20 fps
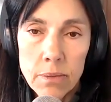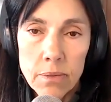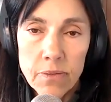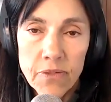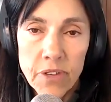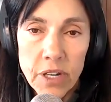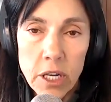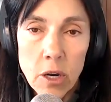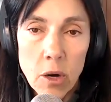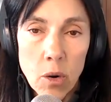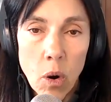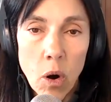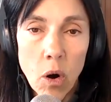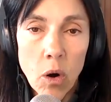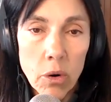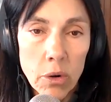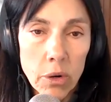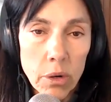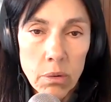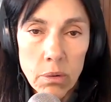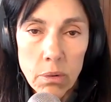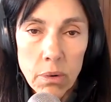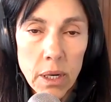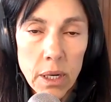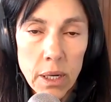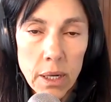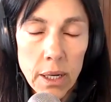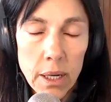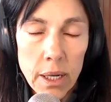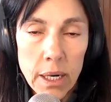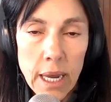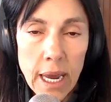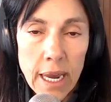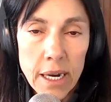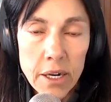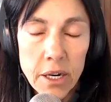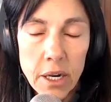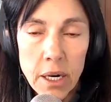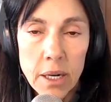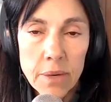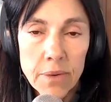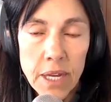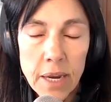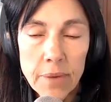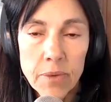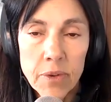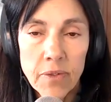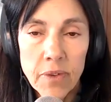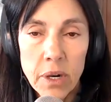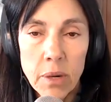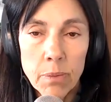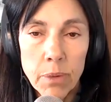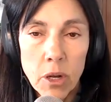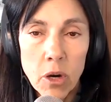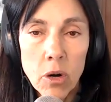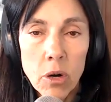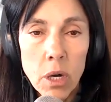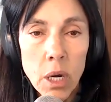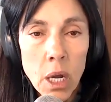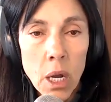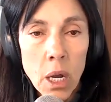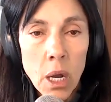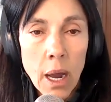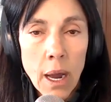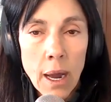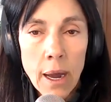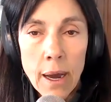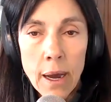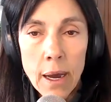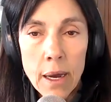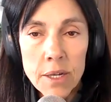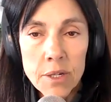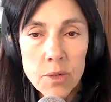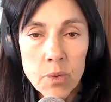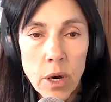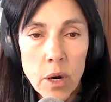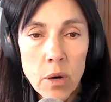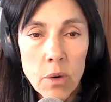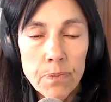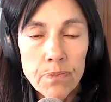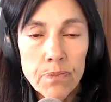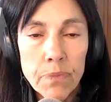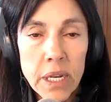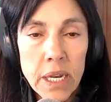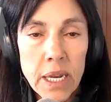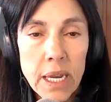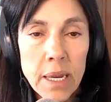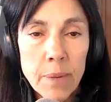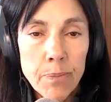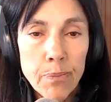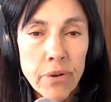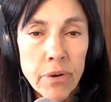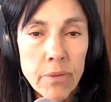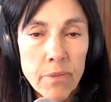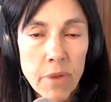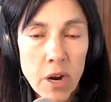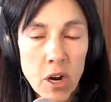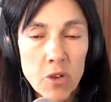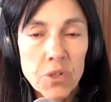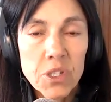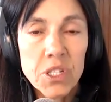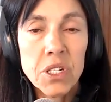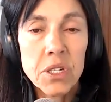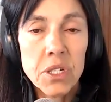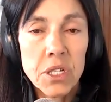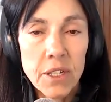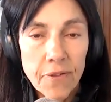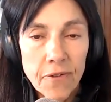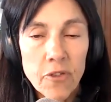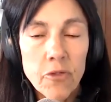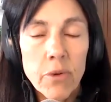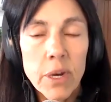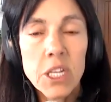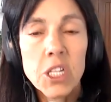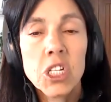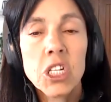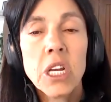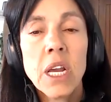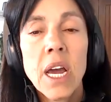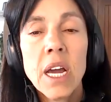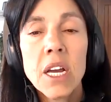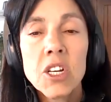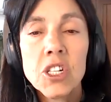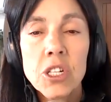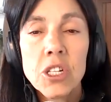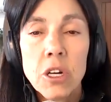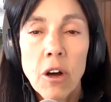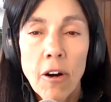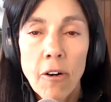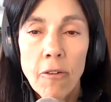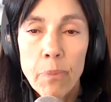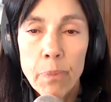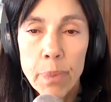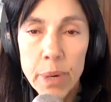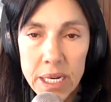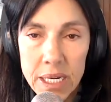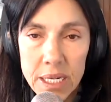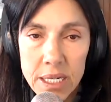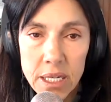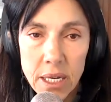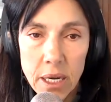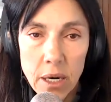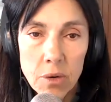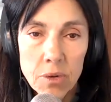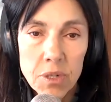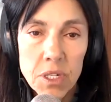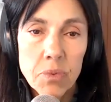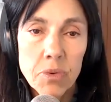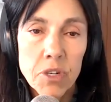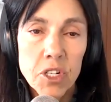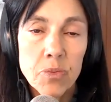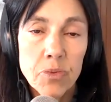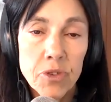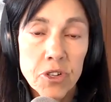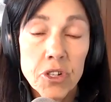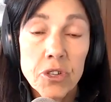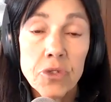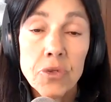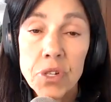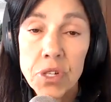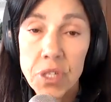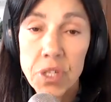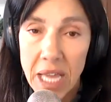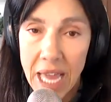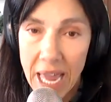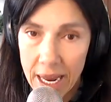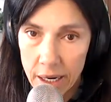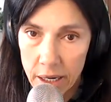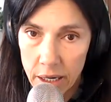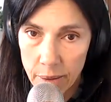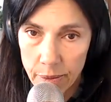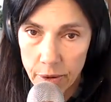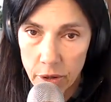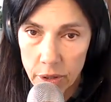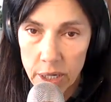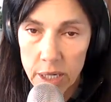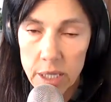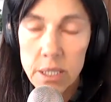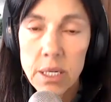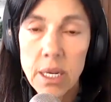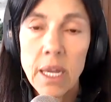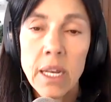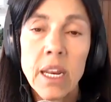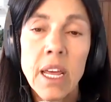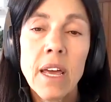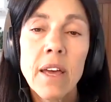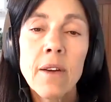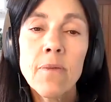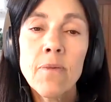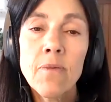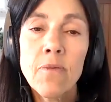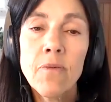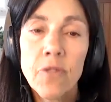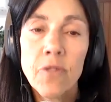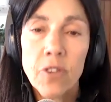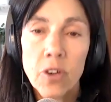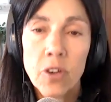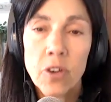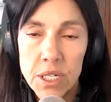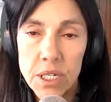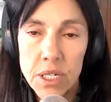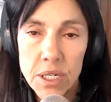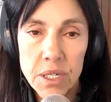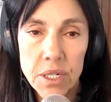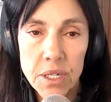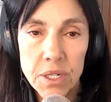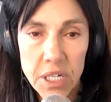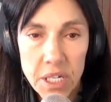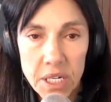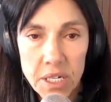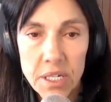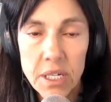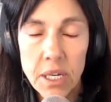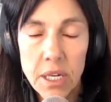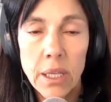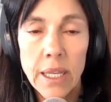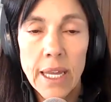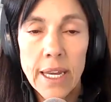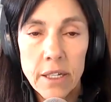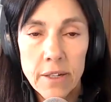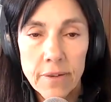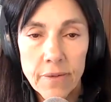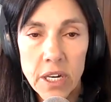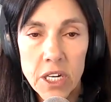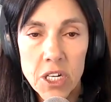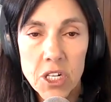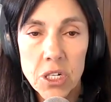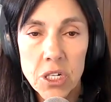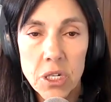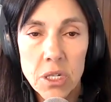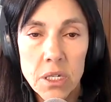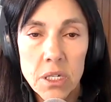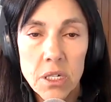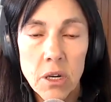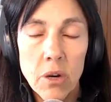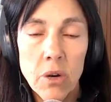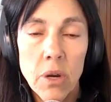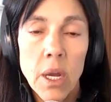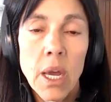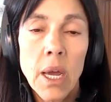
video on innate and adaptive in a blog as well, but it promotes the differentiation of B cells, which produce the antibodies, and influences the T cell activation. So